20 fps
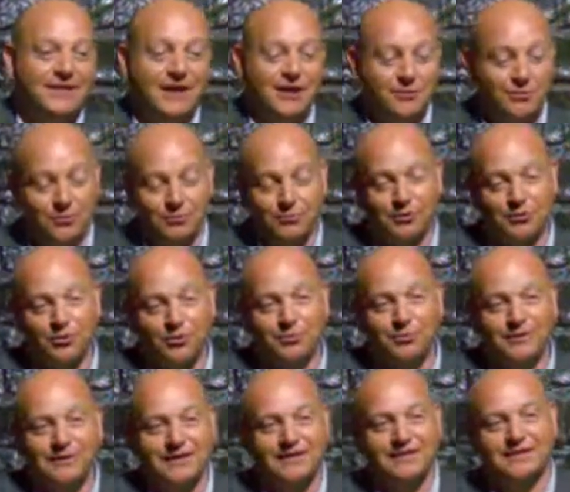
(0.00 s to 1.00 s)
We're
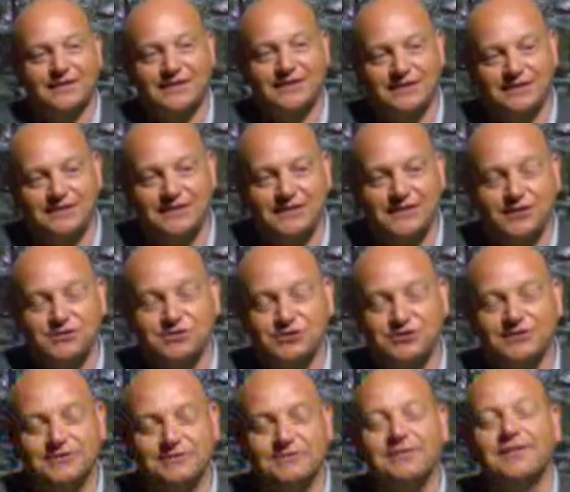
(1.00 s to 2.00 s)
opening the
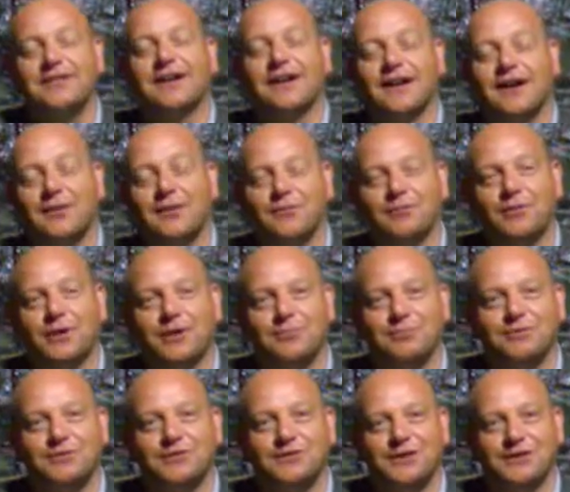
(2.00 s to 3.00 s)
dungeon,
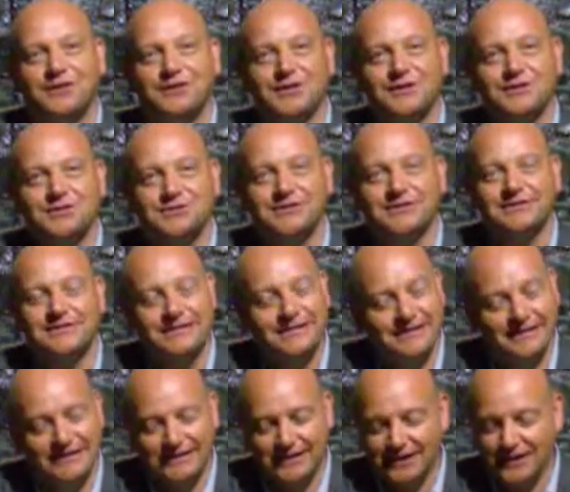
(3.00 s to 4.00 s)
Blackpool Tower Dungeon,
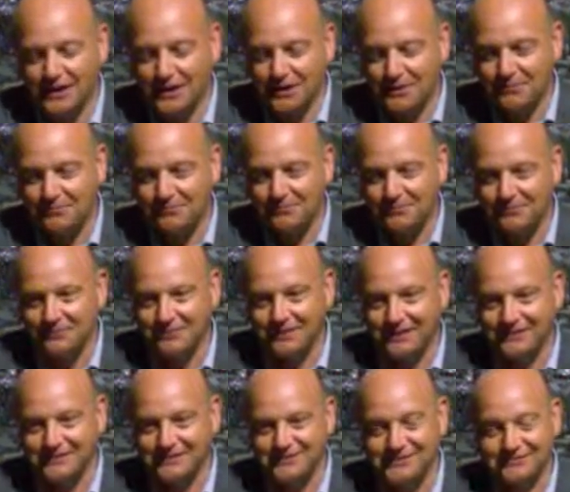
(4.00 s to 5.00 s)

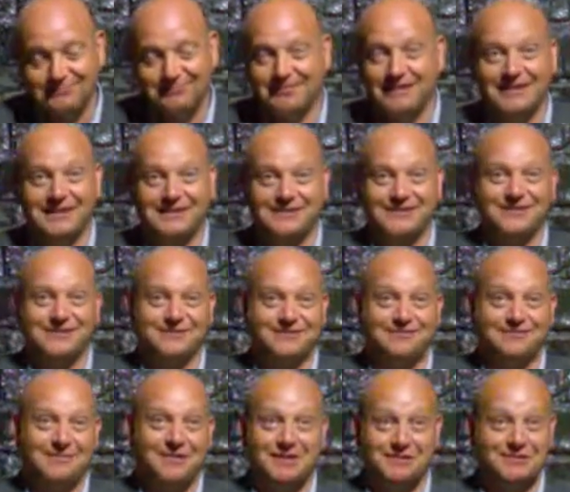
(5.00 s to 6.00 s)
and it's
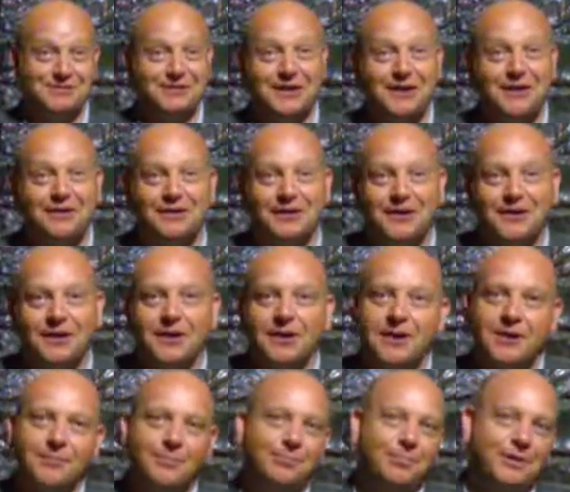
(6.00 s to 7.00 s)
scary,
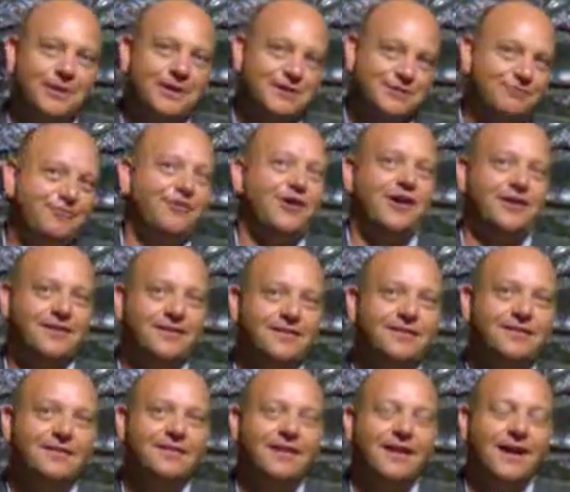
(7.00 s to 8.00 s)
but it's
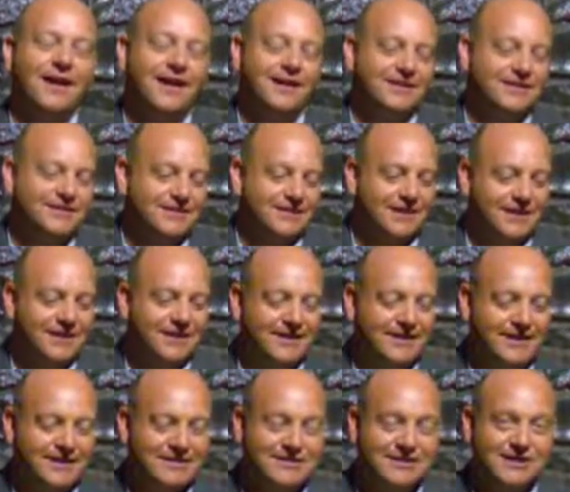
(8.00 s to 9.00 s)
fun
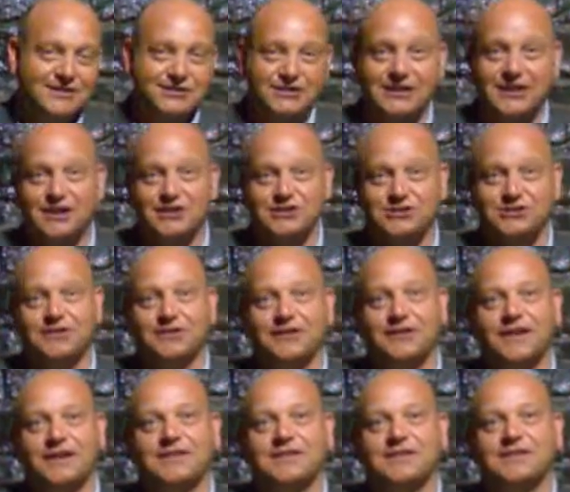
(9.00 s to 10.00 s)
and it's educational
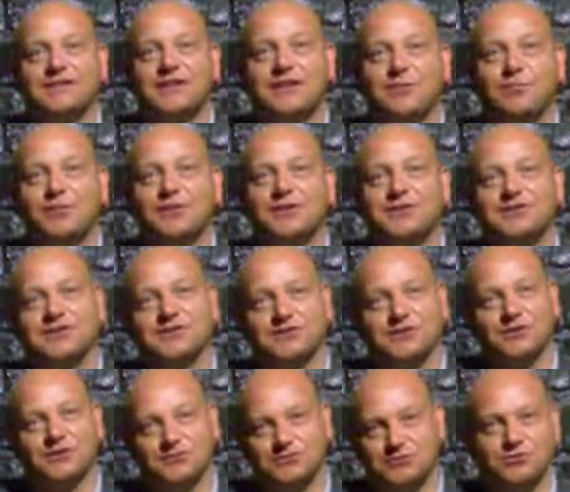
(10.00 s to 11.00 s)
at the end of the day because it's
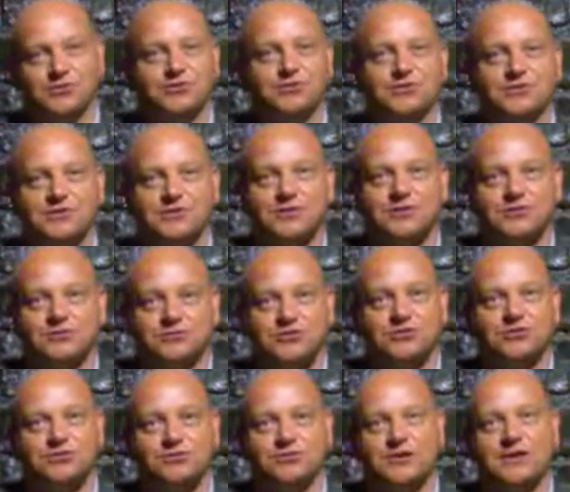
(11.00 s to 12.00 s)
all
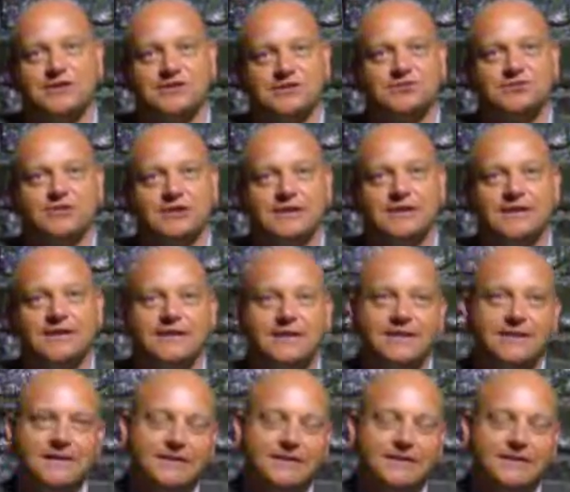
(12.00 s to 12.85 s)
true history.